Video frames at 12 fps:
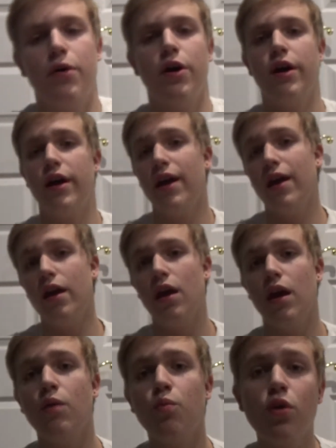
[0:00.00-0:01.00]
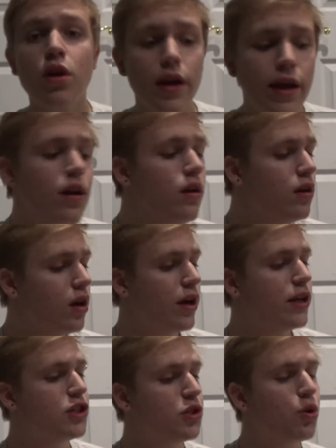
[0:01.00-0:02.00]
but in, in,
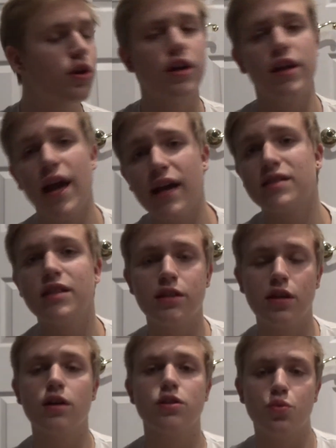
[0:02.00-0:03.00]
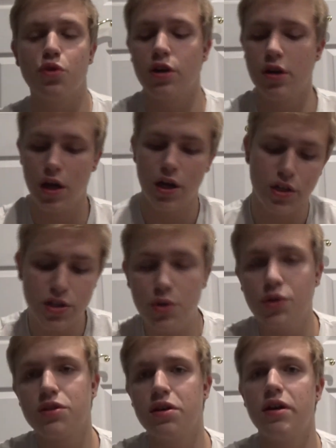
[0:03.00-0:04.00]
in short, yes, it does work
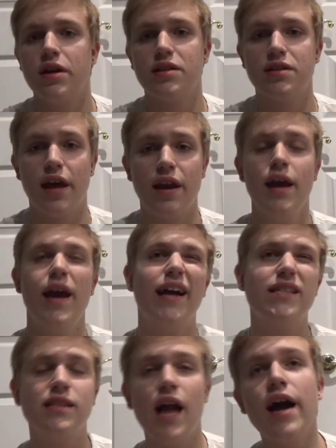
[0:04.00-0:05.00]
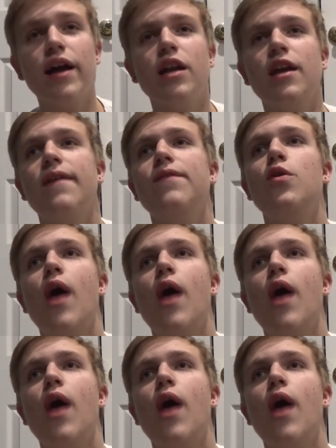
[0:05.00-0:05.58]
to a certain extent. It's not going to give you